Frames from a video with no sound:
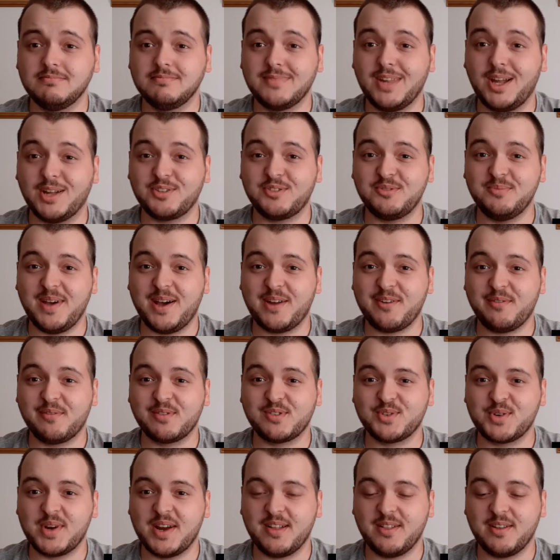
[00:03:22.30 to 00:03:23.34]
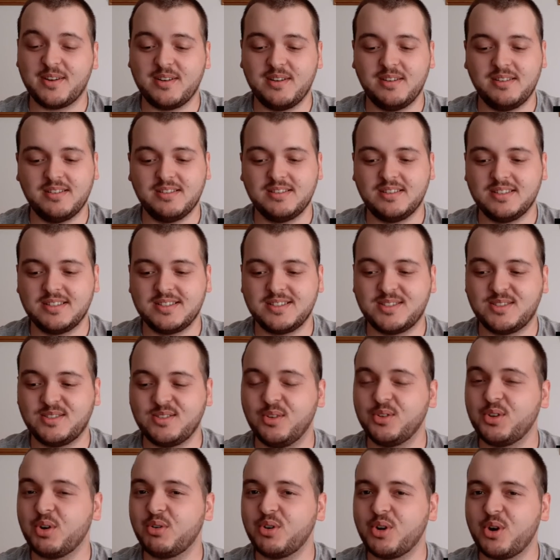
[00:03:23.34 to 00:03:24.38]
Not too bad of a trailer.
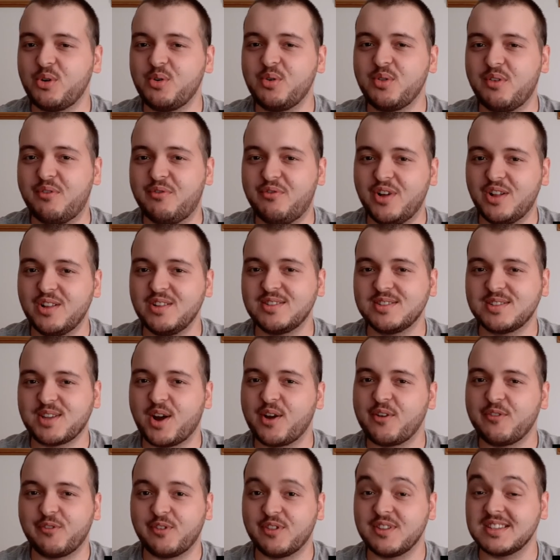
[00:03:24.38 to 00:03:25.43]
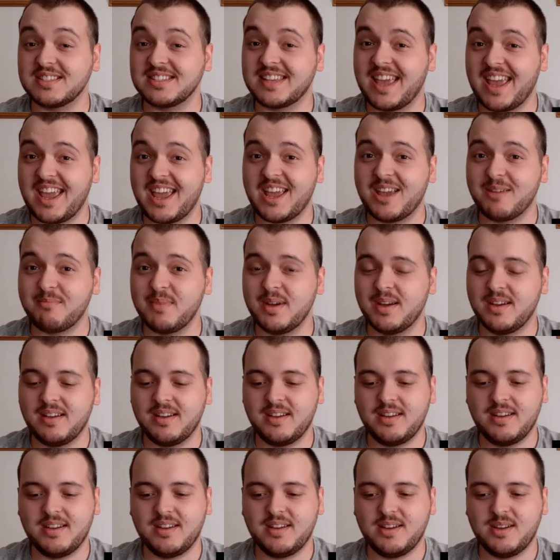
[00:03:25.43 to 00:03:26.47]
Still don't know who the villains are for this game
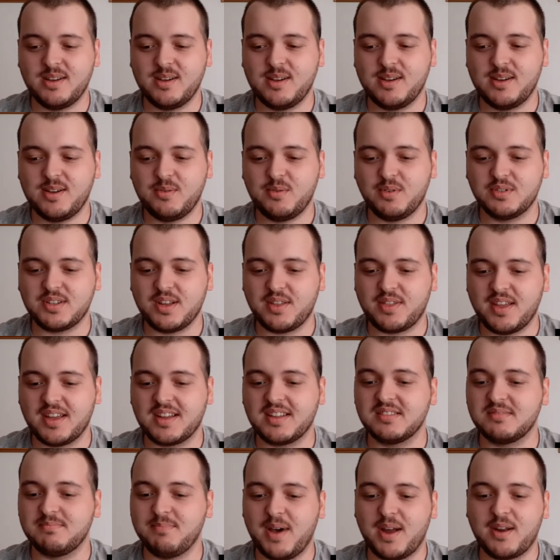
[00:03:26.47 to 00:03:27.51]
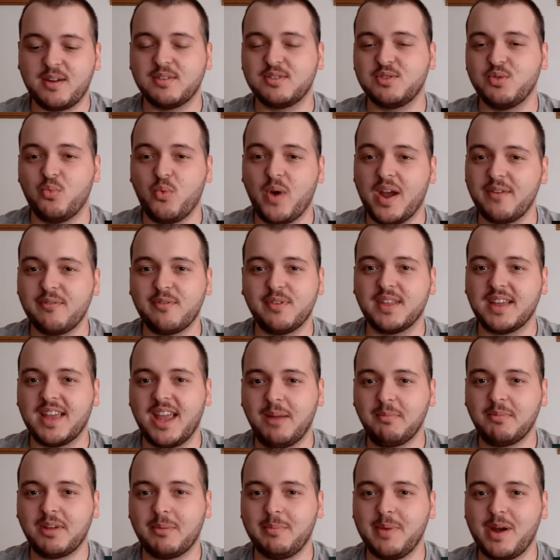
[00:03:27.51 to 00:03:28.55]
which I think it's better to wait for the
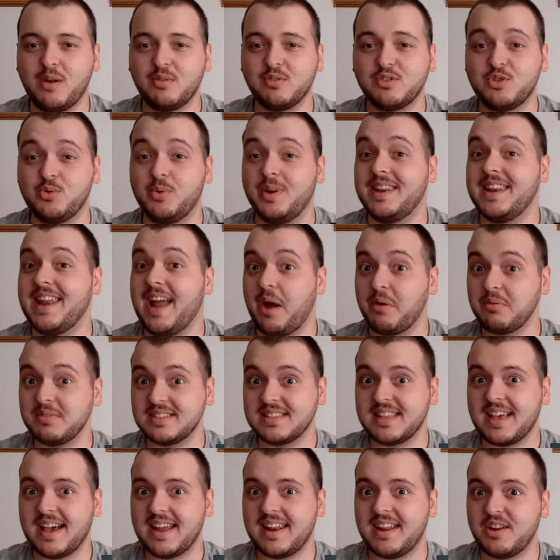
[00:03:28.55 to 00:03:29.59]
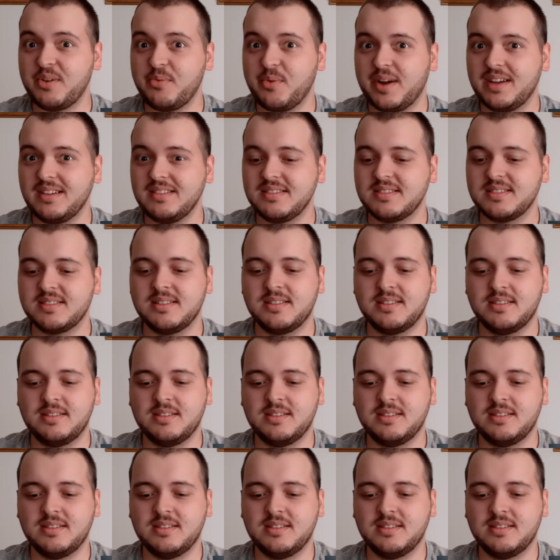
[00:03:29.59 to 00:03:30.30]
game to come out to announce that anyways.